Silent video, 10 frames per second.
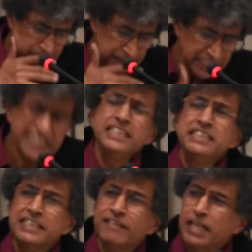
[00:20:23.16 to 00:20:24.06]

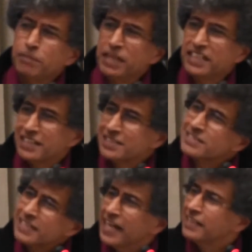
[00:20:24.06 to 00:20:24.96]
in developing
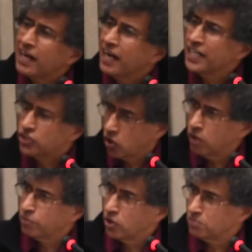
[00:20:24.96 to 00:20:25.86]
this, and I
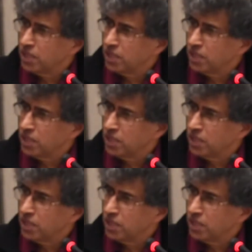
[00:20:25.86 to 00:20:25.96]
draw upon